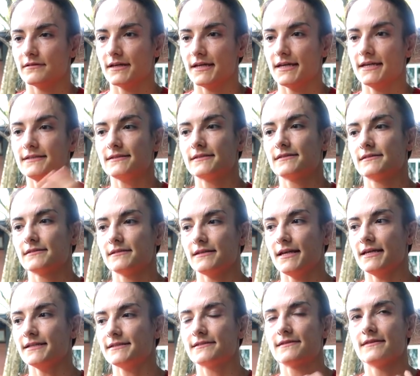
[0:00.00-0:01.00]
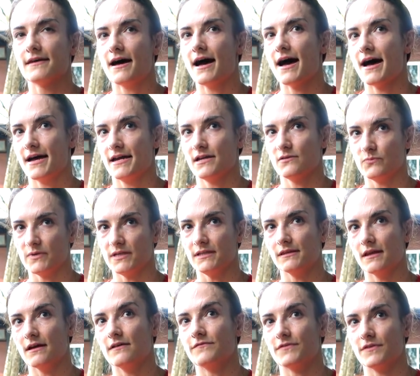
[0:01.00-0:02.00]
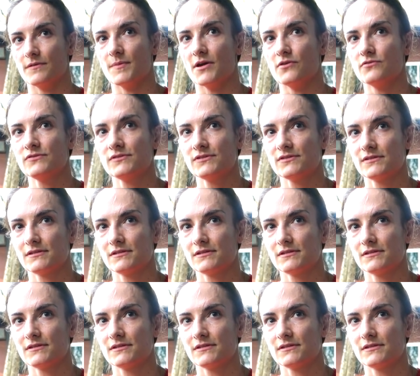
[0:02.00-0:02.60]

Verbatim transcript: It's it's the I we love the most